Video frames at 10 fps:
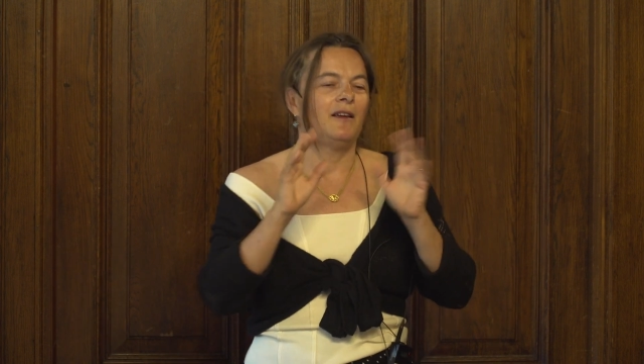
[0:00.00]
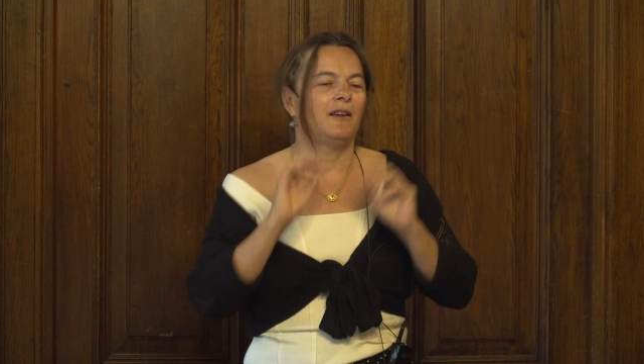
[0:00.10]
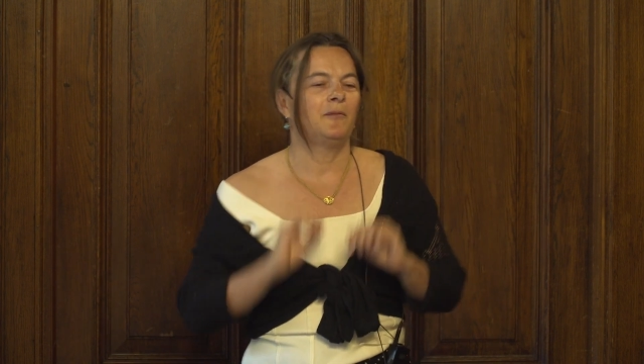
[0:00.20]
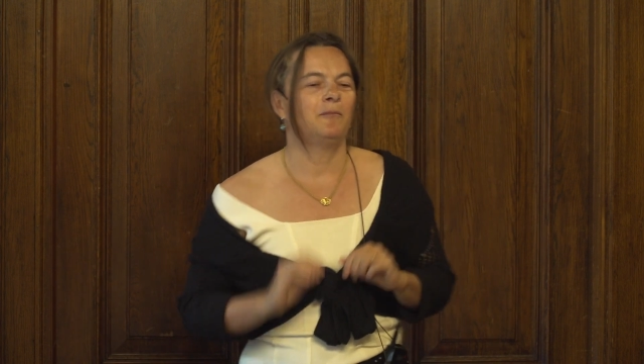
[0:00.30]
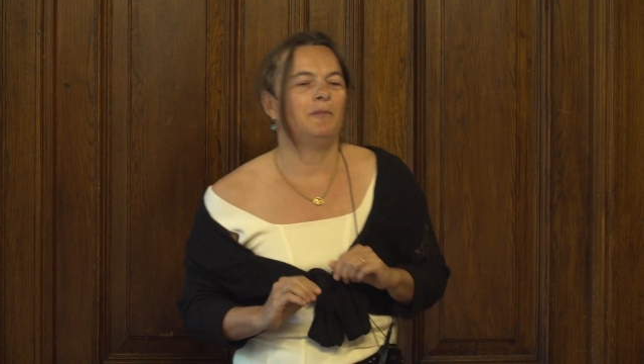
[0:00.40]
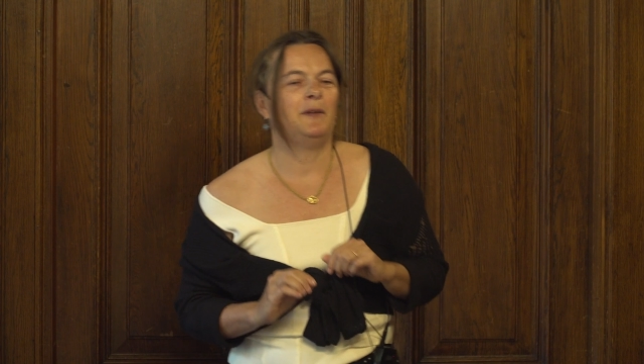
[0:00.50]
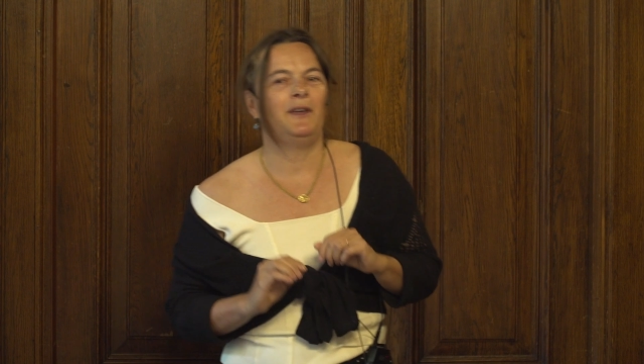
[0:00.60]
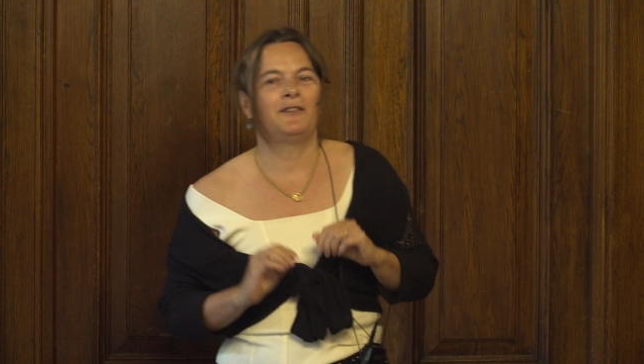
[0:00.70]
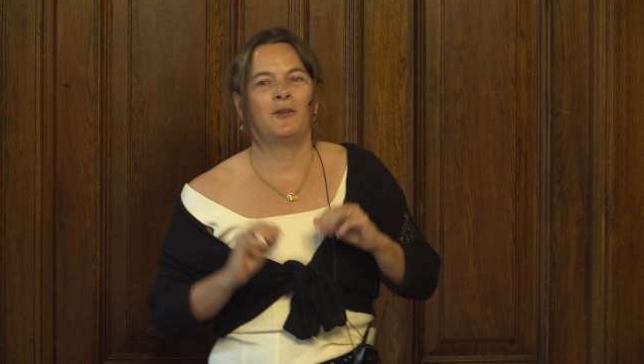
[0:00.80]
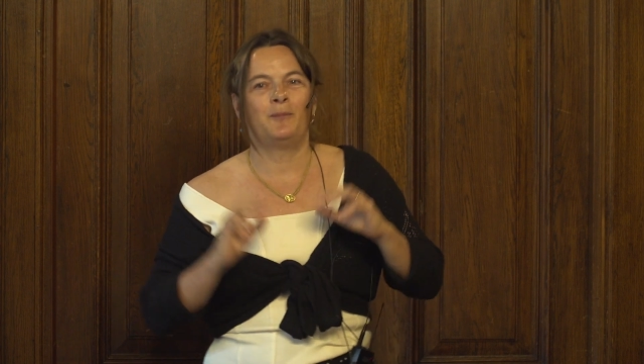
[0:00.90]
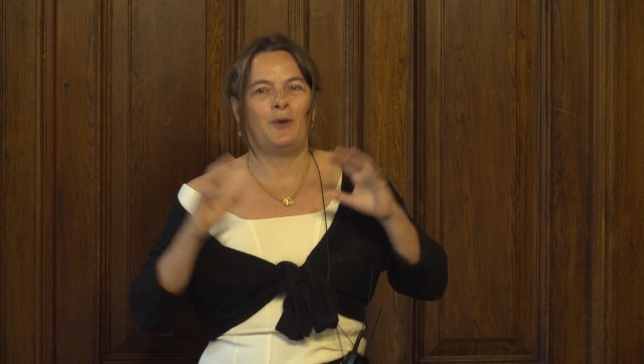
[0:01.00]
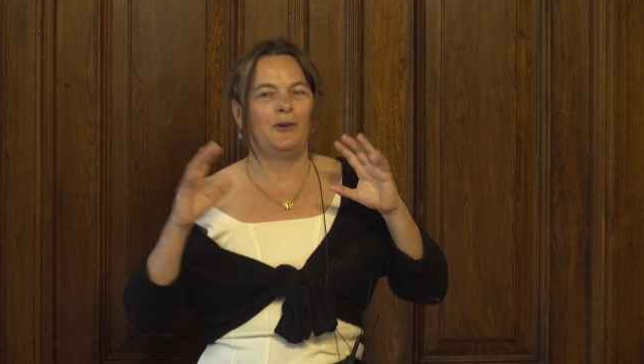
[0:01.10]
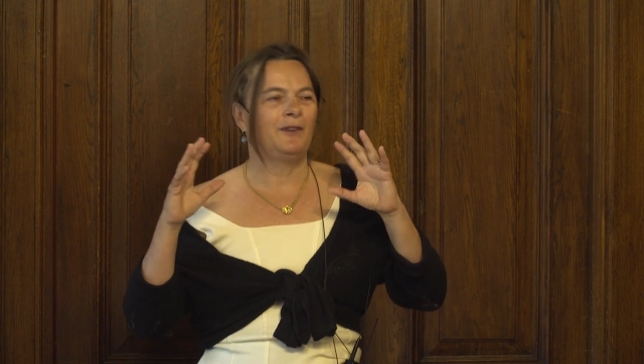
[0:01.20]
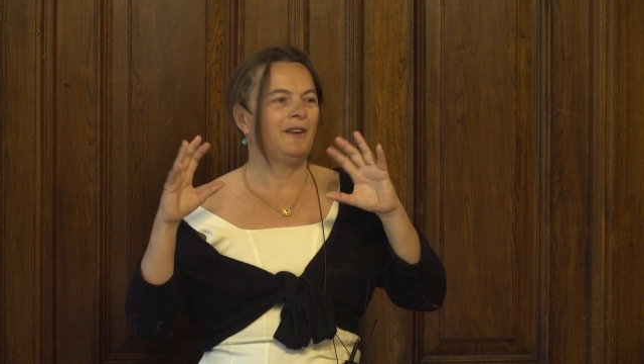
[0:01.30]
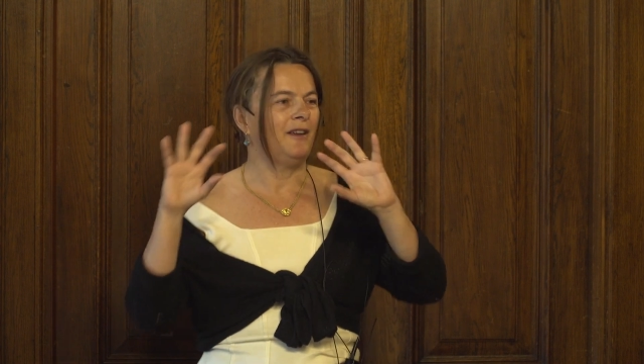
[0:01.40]
And maybe at some
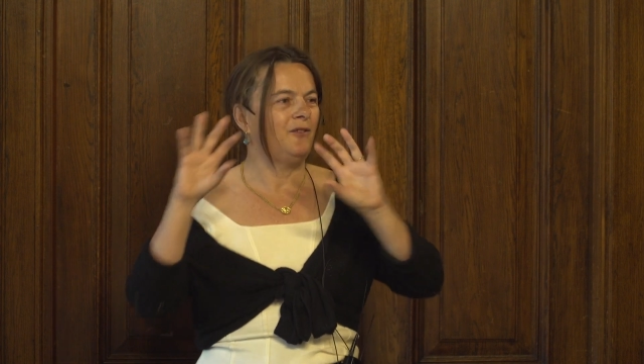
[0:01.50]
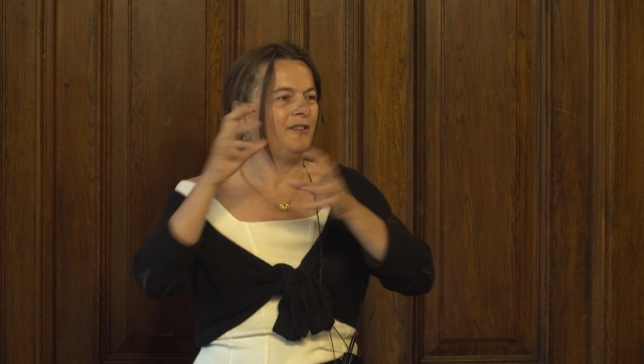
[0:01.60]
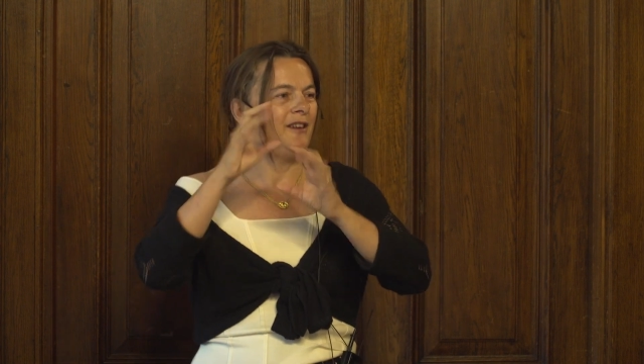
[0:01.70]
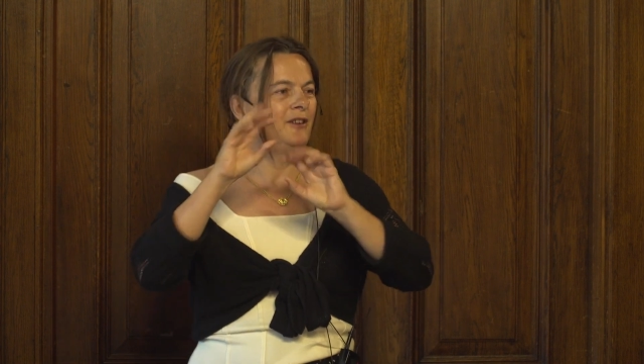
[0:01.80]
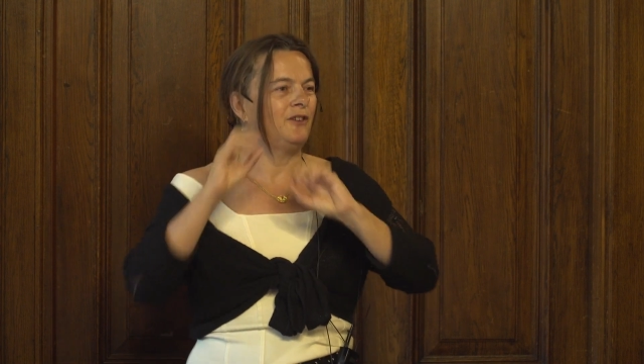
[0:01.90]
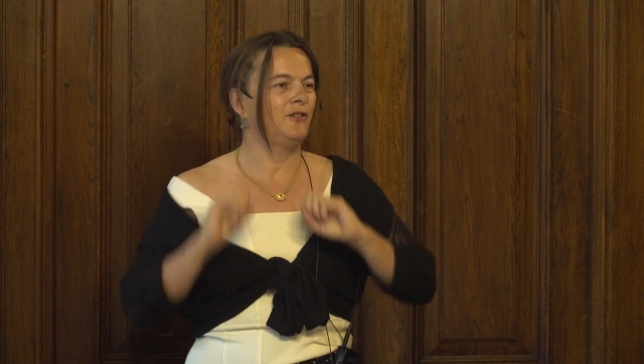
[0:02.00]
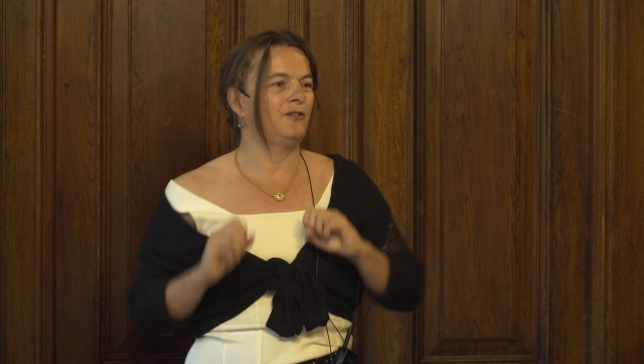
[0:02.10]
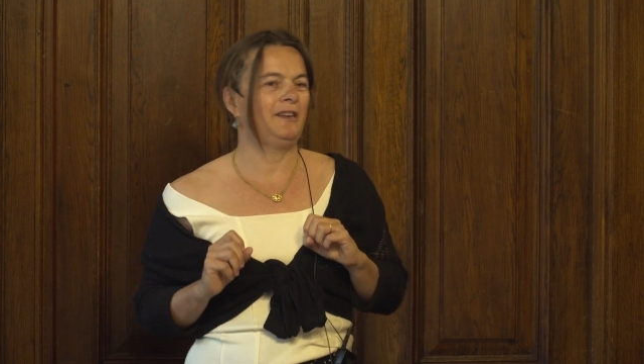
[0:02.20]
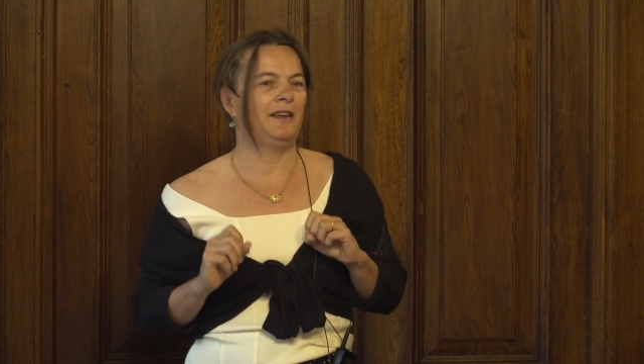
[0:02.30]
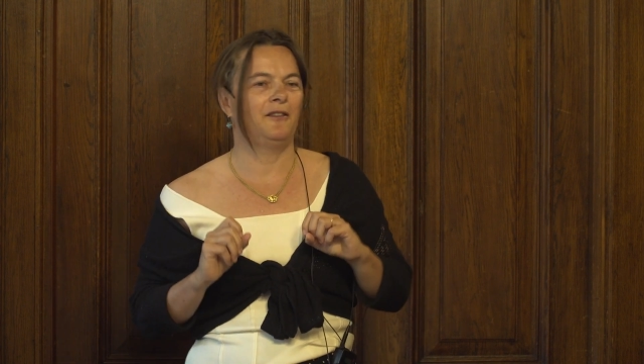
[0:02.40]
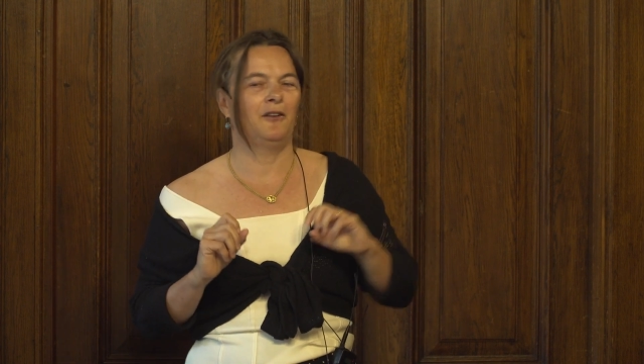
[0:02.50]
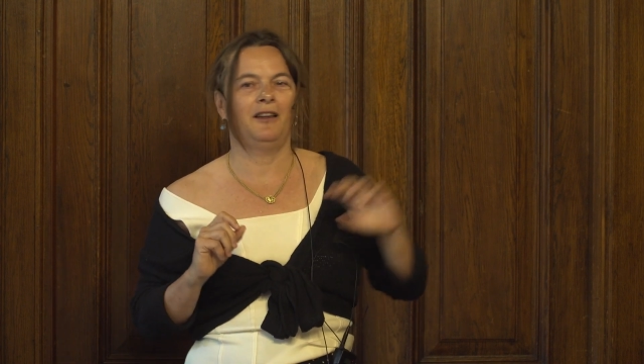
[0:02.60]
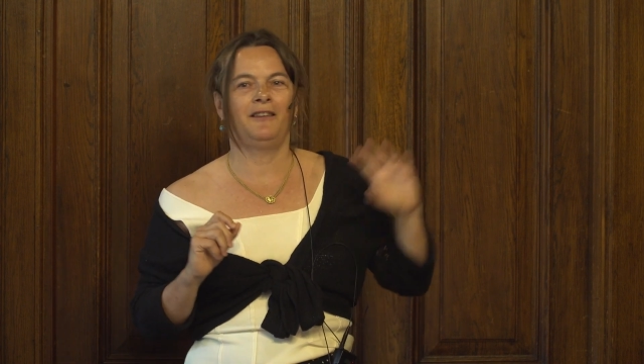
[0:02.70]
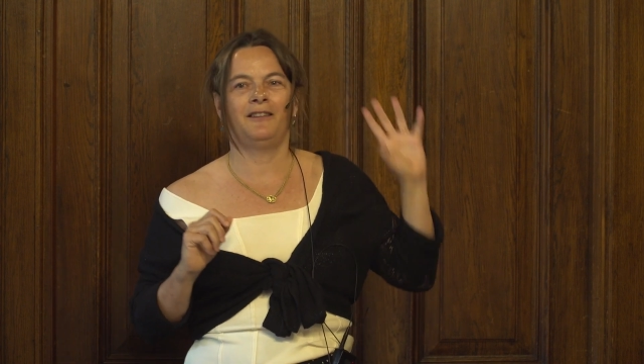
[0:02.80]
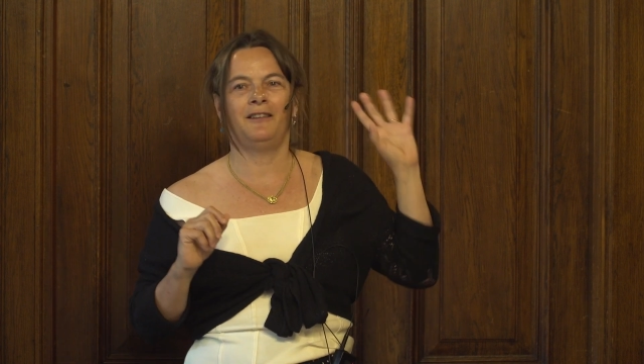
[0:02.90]
point everything goes together,
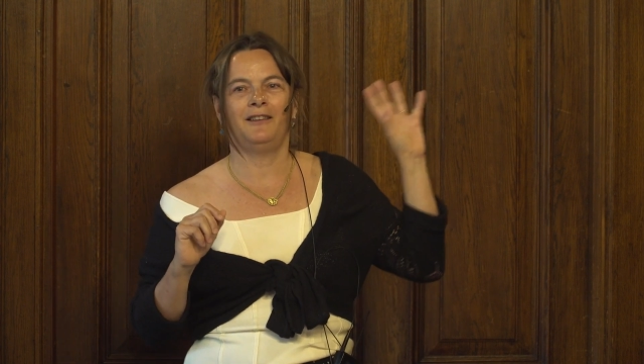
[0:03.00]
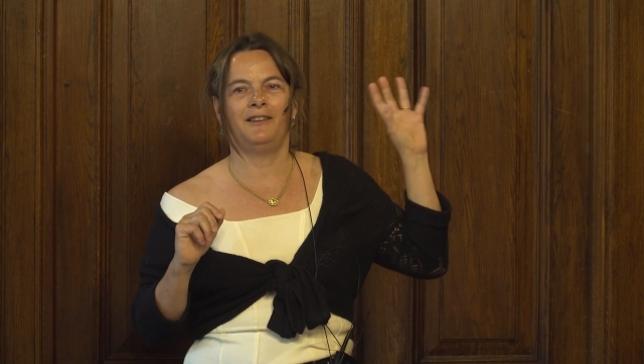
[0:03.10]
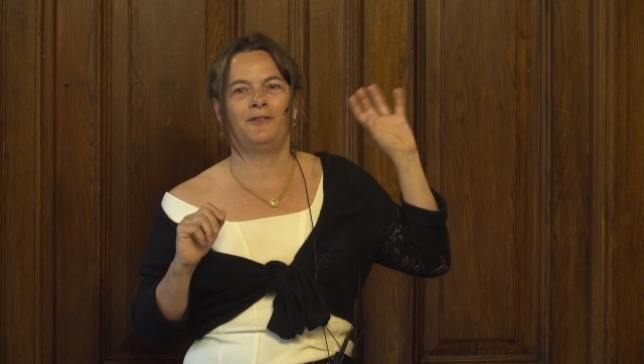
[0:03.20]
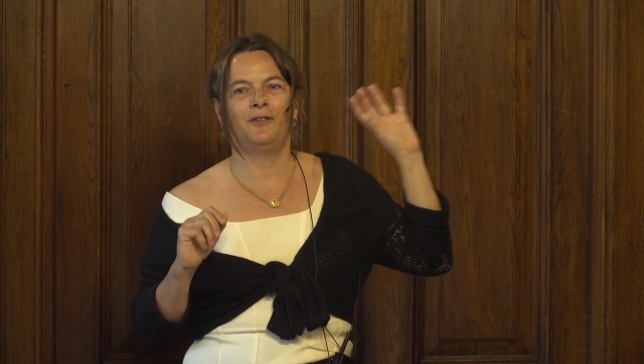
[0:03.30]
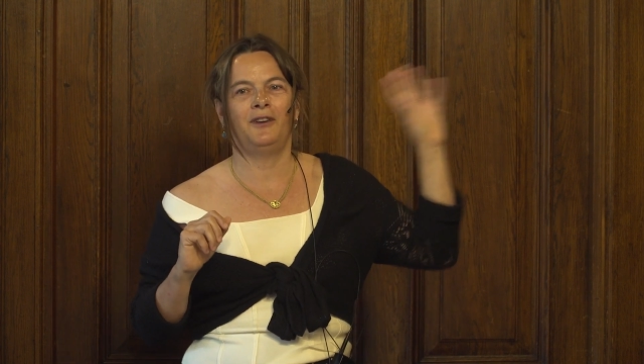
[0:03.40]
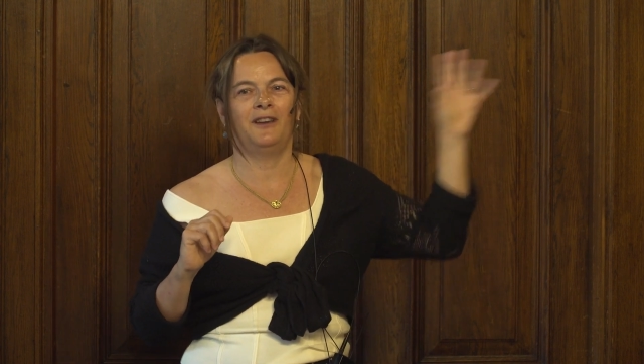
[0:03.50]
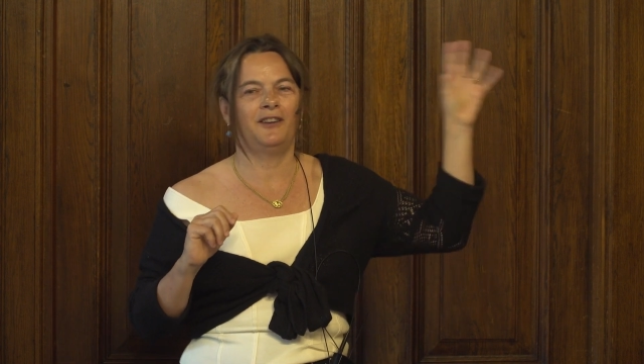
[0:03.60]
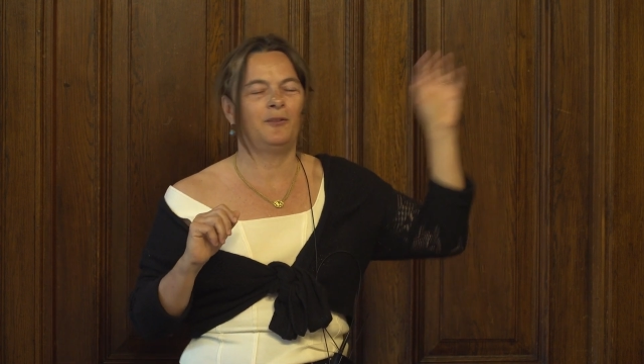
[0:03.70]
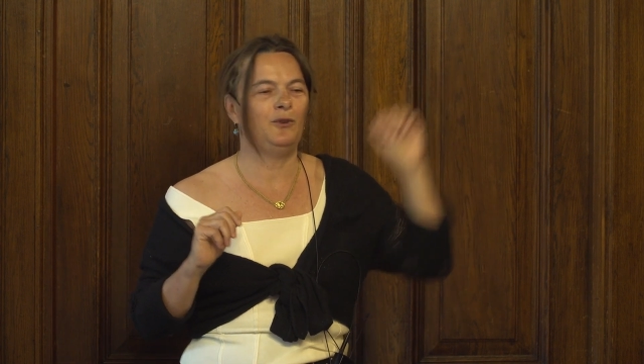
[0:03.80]
like in this very nice